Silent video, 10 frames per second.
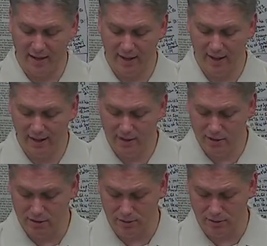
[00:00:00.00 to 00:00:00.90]

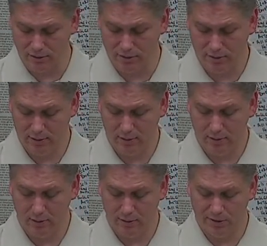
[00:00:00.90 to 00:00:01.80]
angel
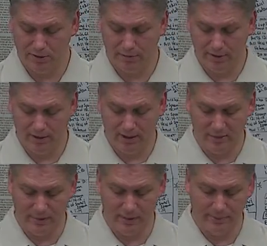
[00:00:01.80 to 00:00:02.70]
which appeared to him
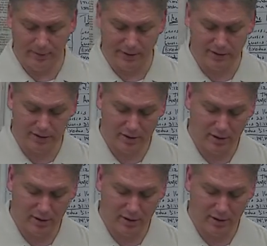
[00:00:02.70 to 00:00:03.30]
in the bush.